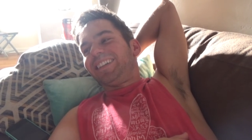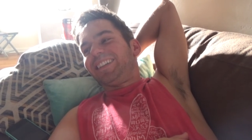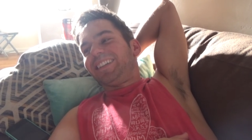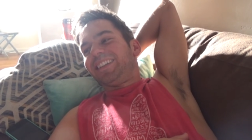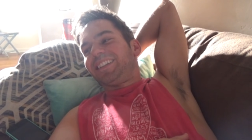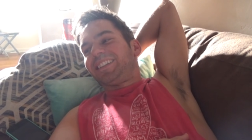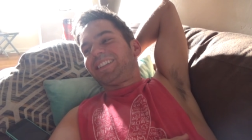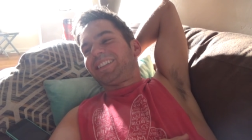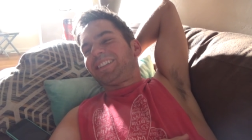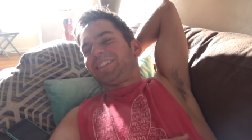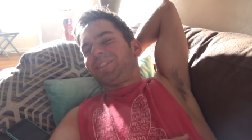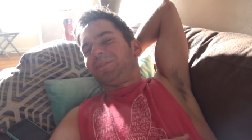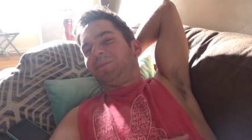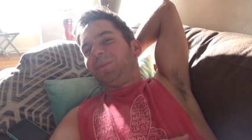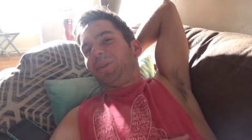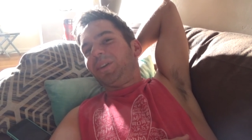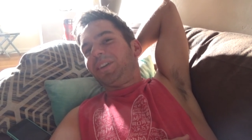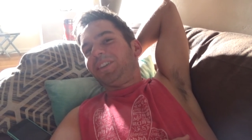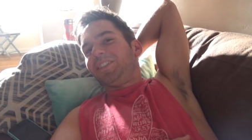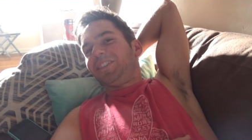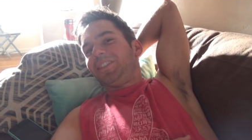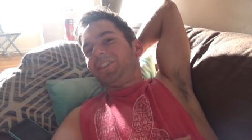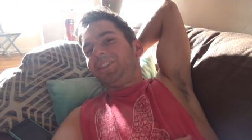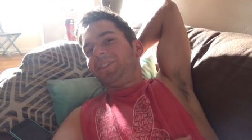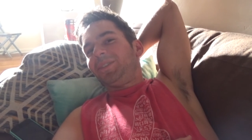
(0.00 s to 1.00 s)
This isn't
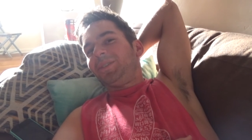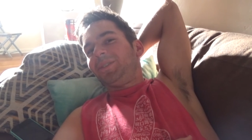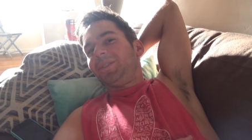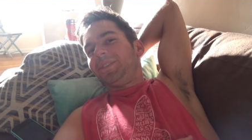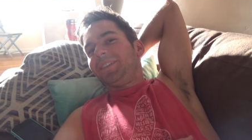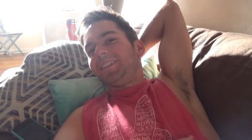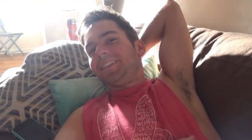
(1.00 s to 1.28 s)
weird to you?